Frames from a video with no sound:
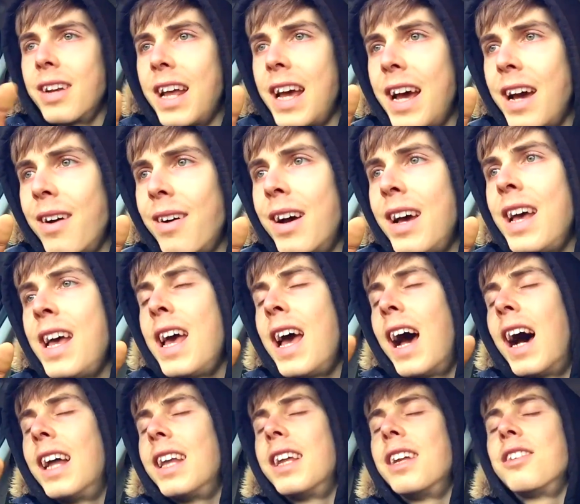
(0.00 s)
now
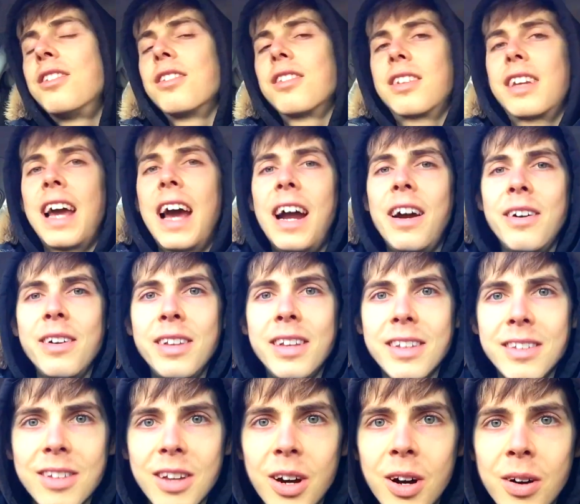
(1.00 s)
and then just carry
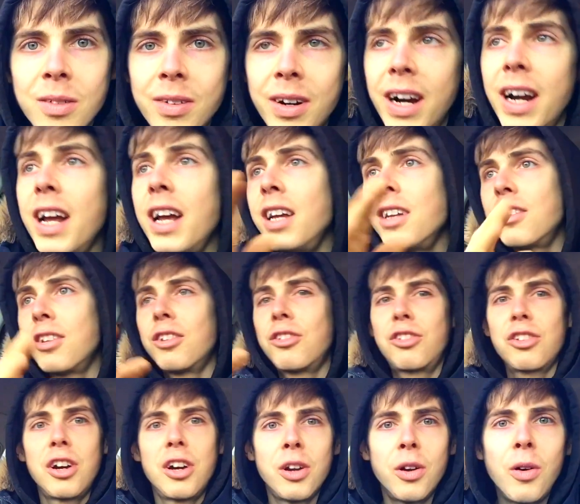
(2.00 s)
this over,
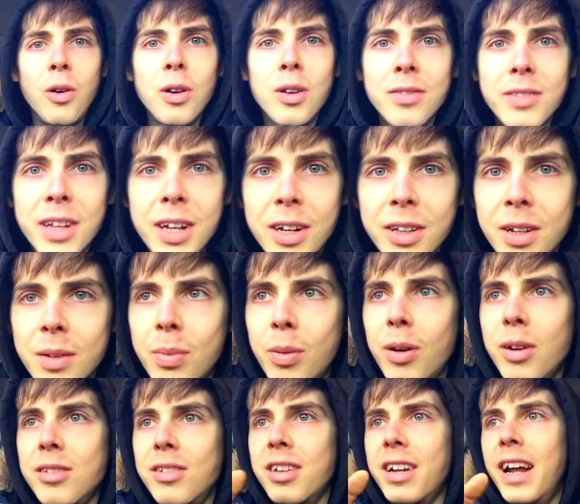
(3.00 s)
touching on all of the other
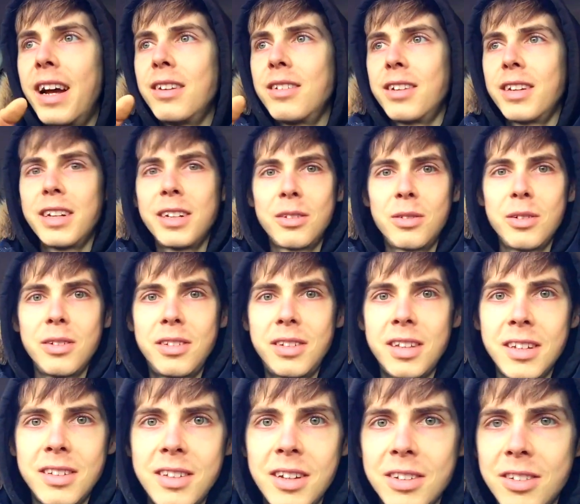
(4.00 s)
points on how to increase
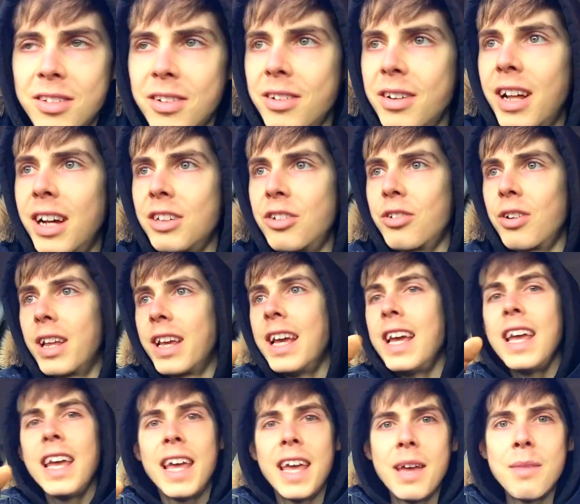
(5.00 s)
testosterone naturally
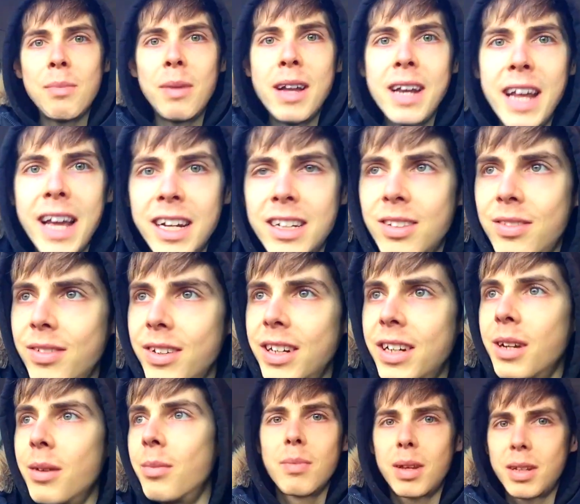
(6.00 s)
in my next
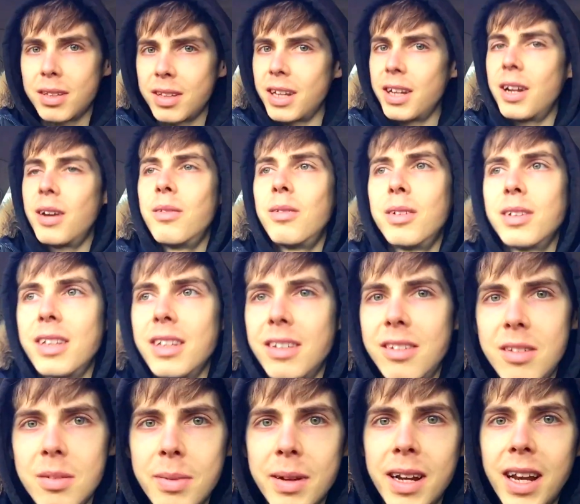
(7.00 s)
video, because I don't want this
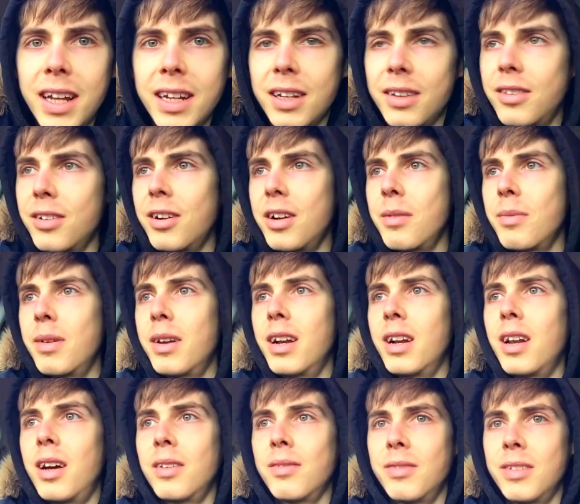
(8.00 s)
to be like a 30-minute long